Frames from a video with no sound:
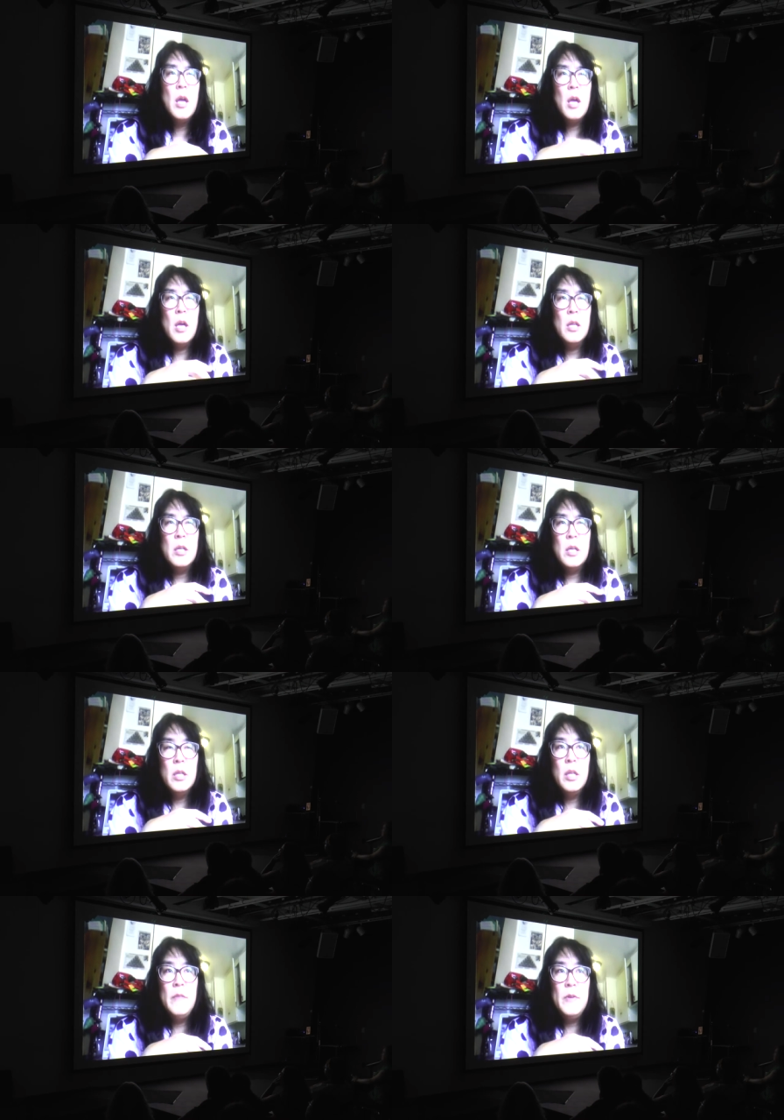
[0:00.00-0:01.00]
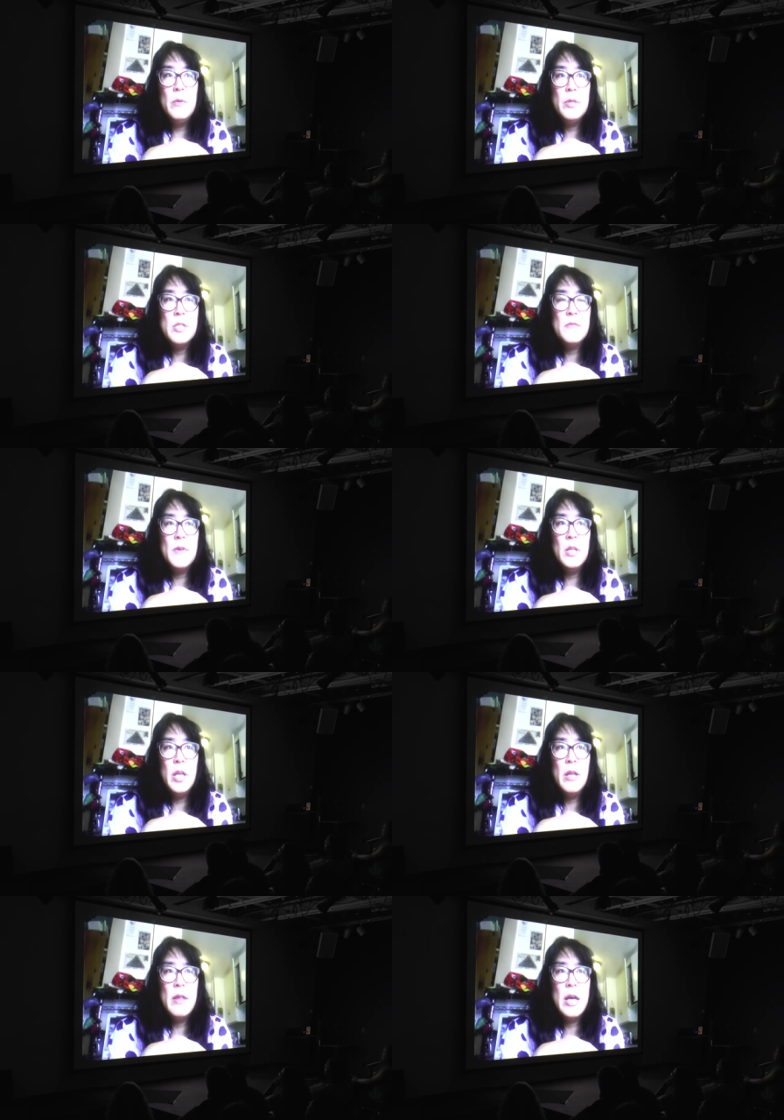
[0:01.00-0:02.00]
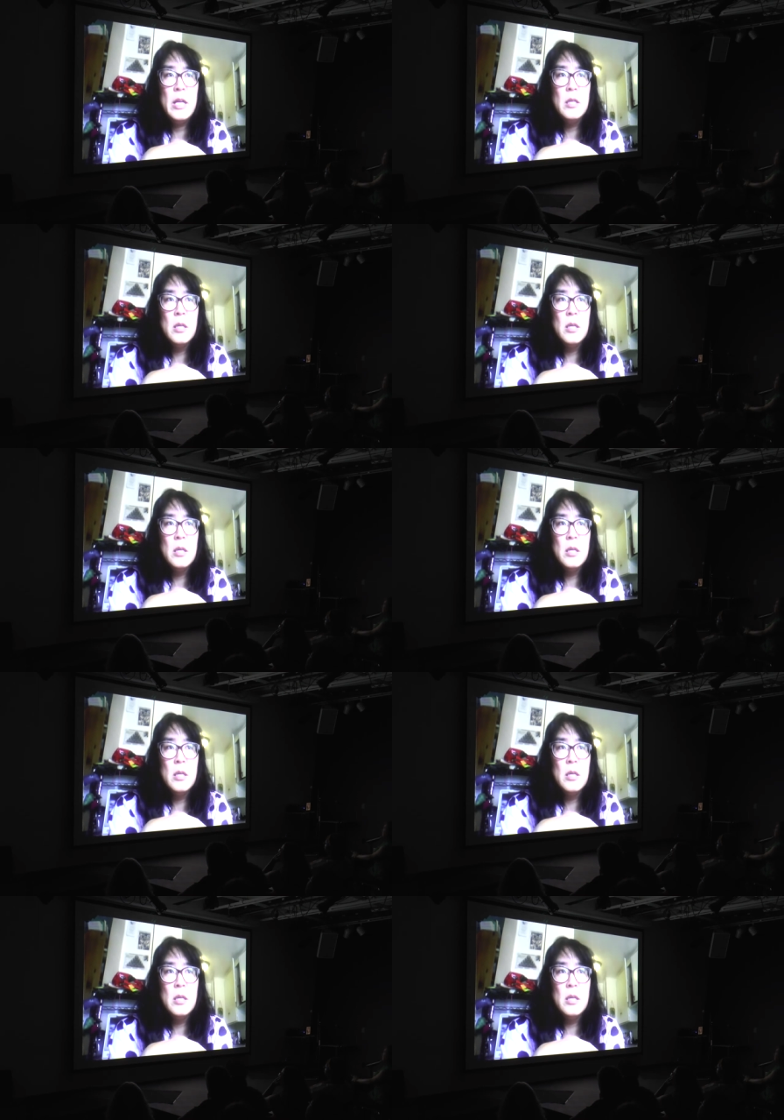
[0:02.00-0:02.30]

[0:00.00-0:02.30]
and it can leave you with this feeling that